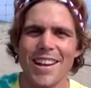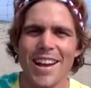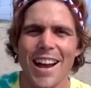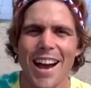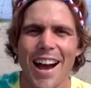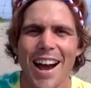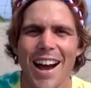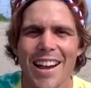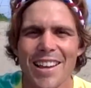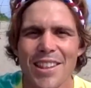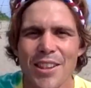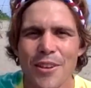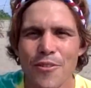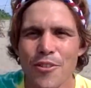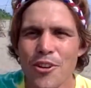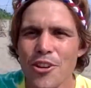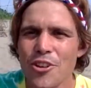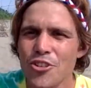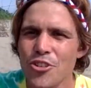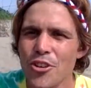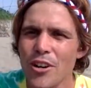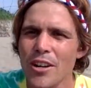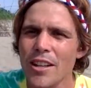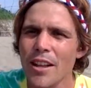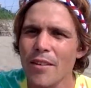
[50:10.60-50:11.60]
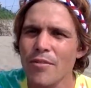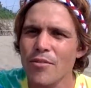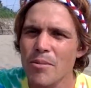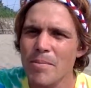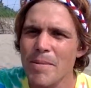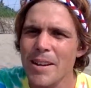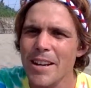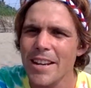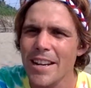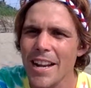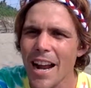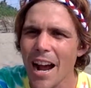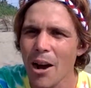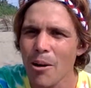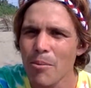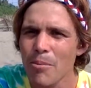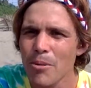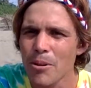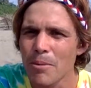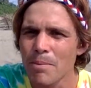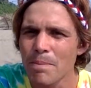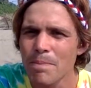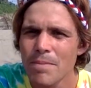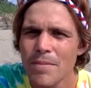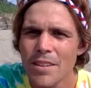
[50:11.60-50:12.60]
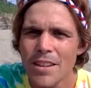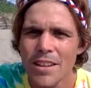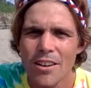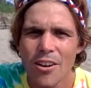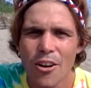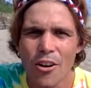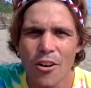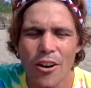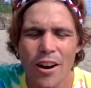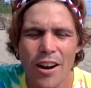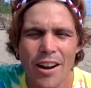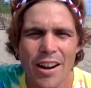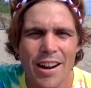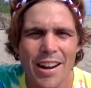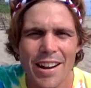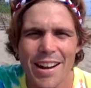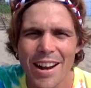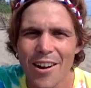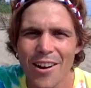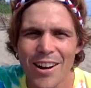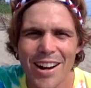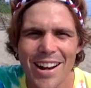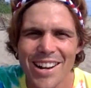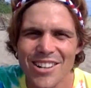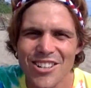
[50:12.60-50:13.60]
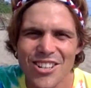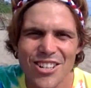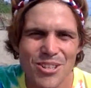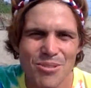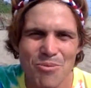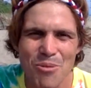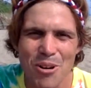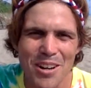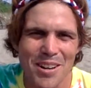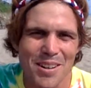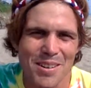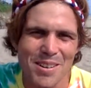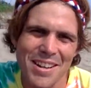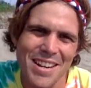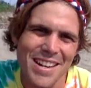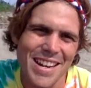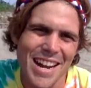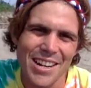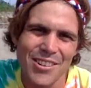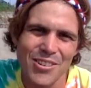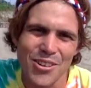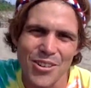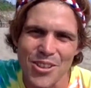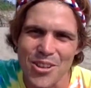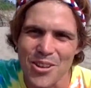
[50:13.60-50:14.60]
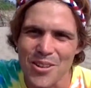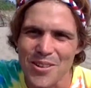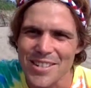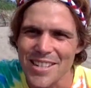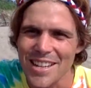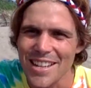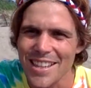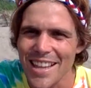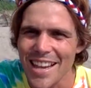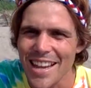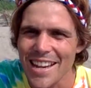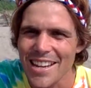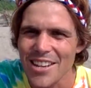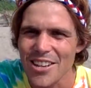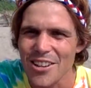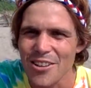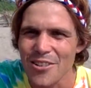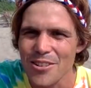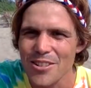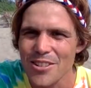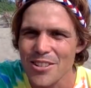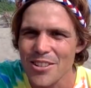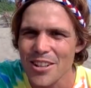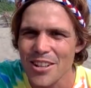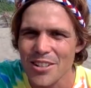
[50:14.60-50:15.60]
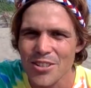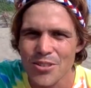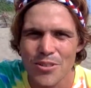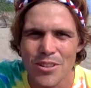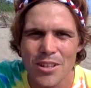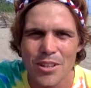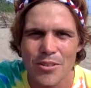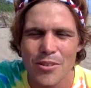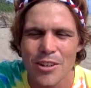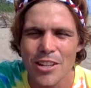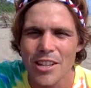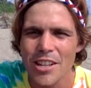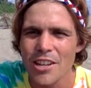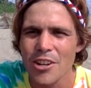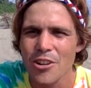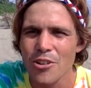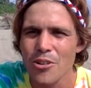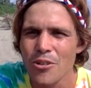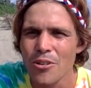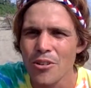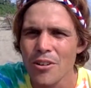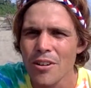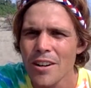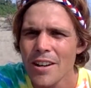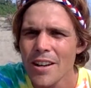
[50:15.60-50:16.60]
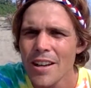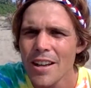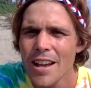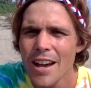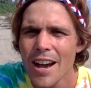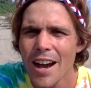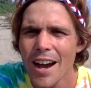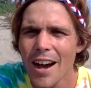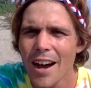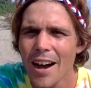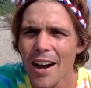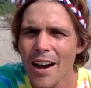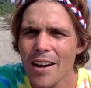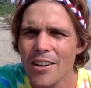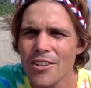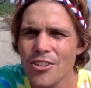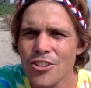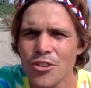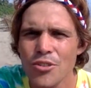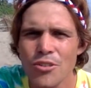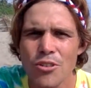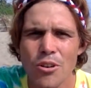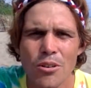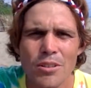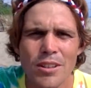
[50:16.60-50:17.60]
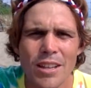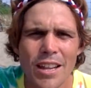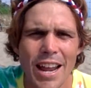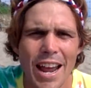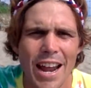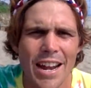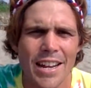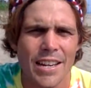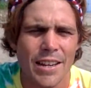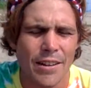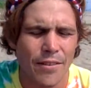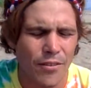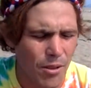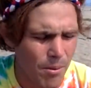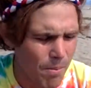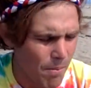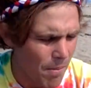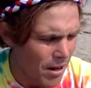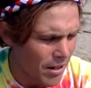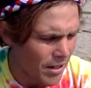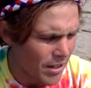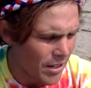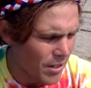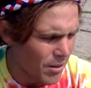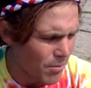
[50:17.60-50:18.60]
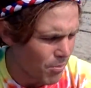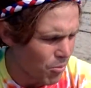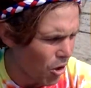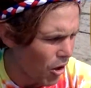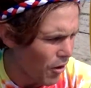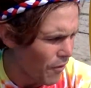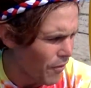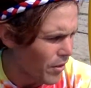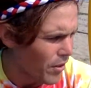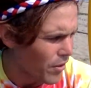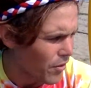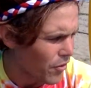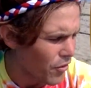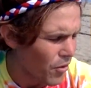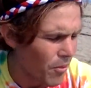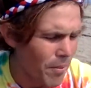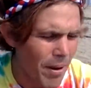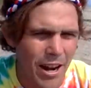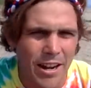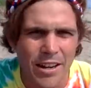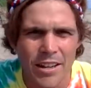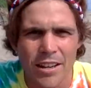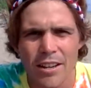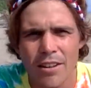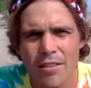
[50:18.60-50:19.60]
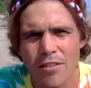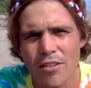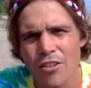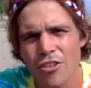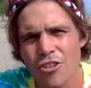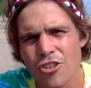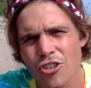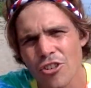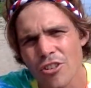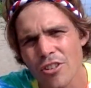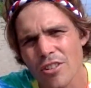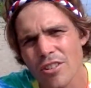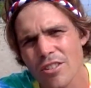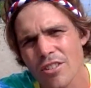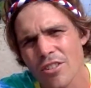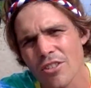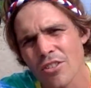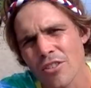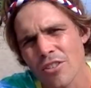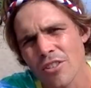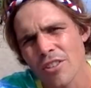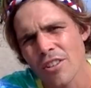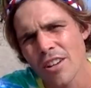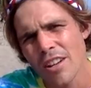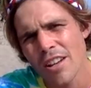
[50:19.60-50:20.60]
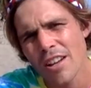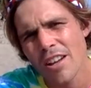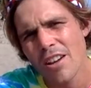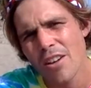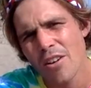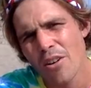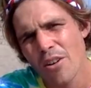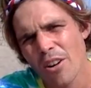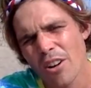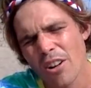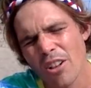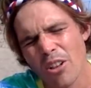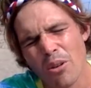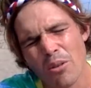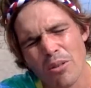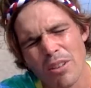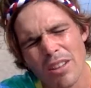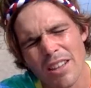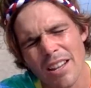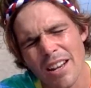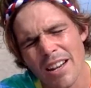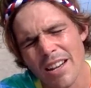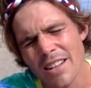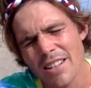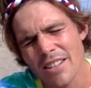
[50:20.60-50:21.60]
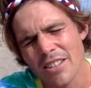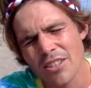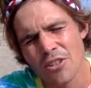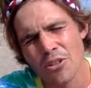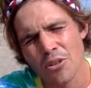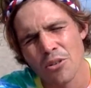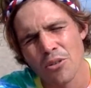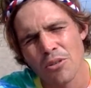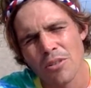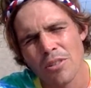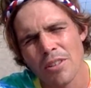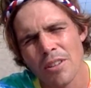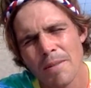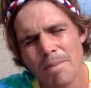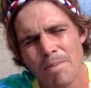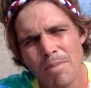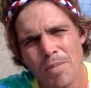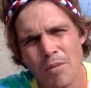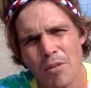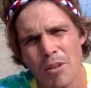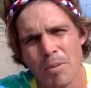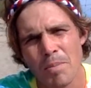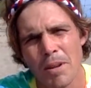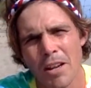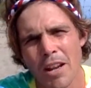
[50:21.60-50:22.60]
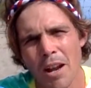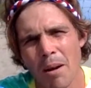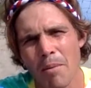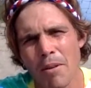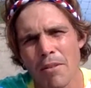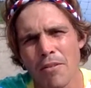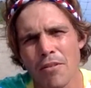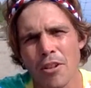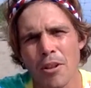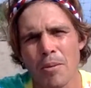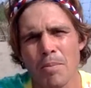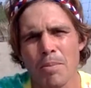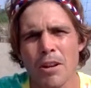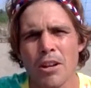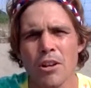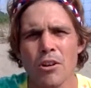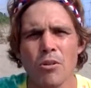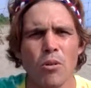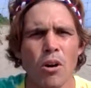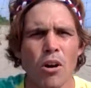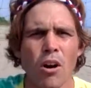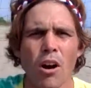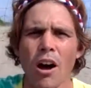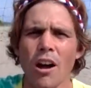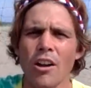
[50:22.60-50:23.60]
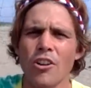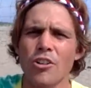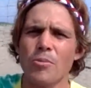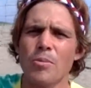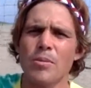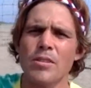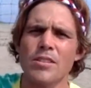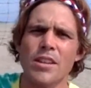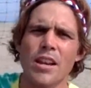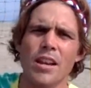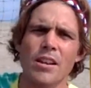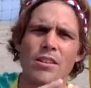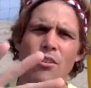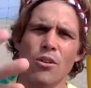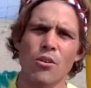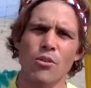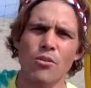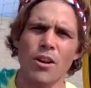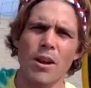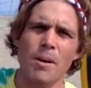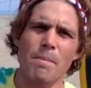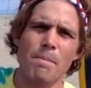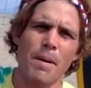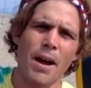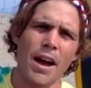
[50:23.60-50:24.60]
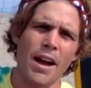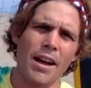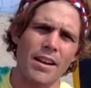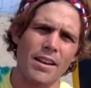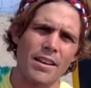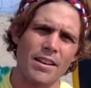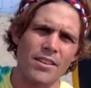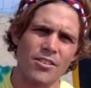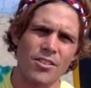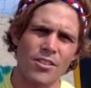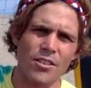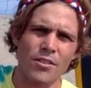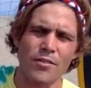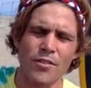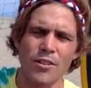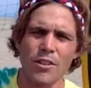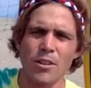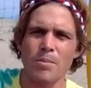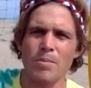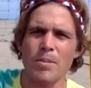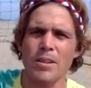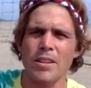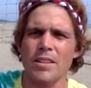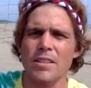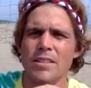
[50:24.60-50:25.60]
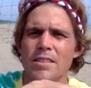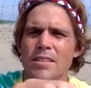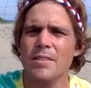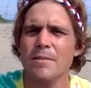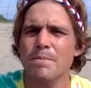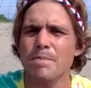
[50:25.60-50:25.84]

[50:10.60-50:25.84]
In the future, I'd love to make an album, or I just wanted to connect with you and say thank you. So that's really, really cool. Do you know that any of the money or profits from any of the shirts or clothing that is sold with Becoming Filipino will 100% go right back into the Philippines?